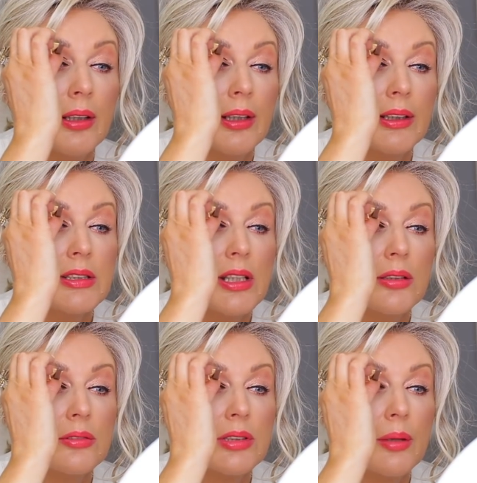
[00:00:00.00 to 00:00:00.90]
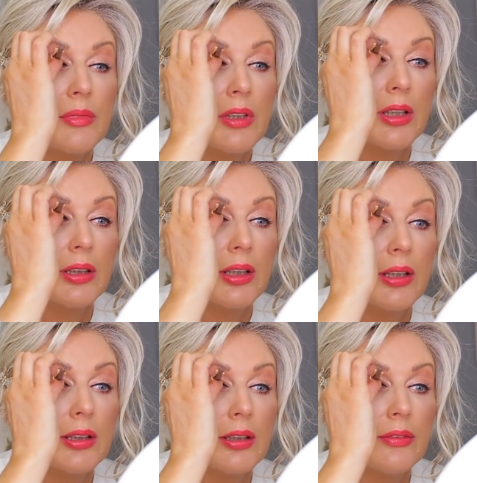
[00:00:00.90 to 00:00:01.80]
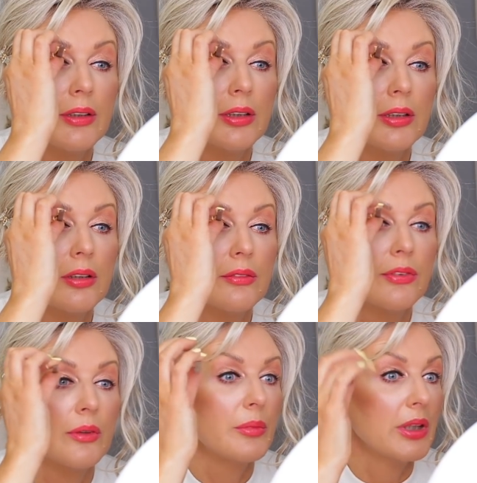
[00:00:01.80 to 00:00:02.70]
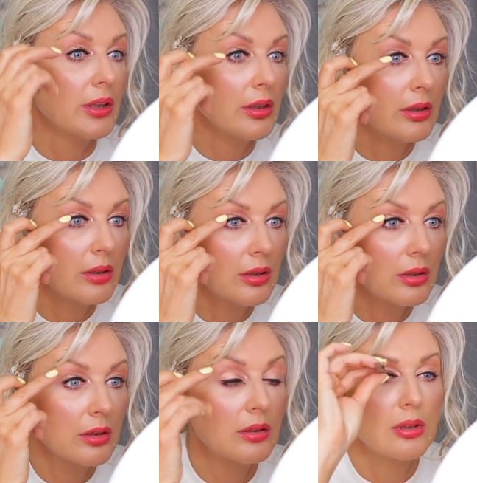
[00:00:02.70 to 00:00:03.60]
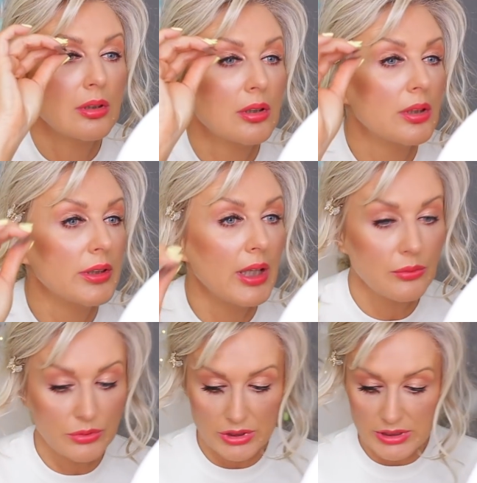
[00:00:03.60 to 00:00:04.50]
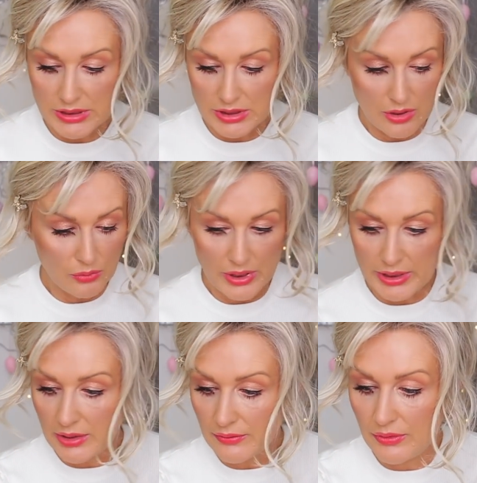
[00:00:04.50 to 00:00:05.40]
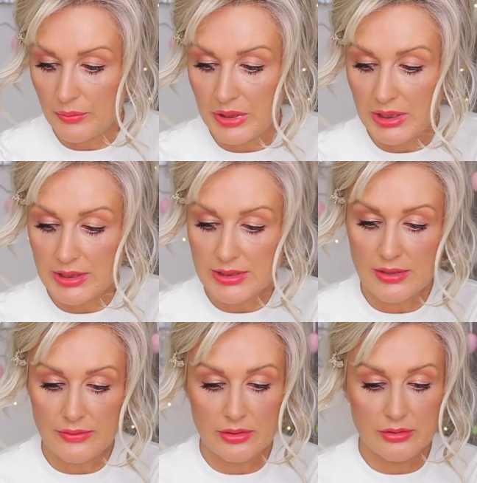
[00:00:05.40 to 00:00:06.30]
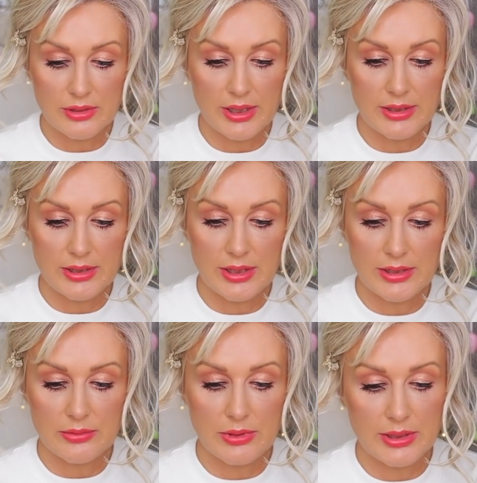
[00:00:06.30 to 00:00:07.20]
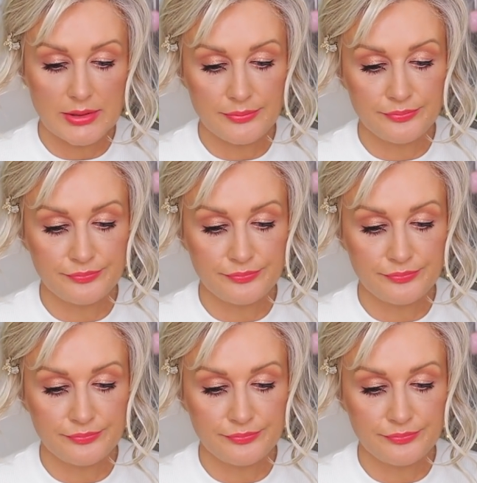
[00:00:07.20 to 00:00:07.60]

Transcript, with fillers: I tell you something, they are definitely not for me. Now this is not working for me. Let's have a look at the other one.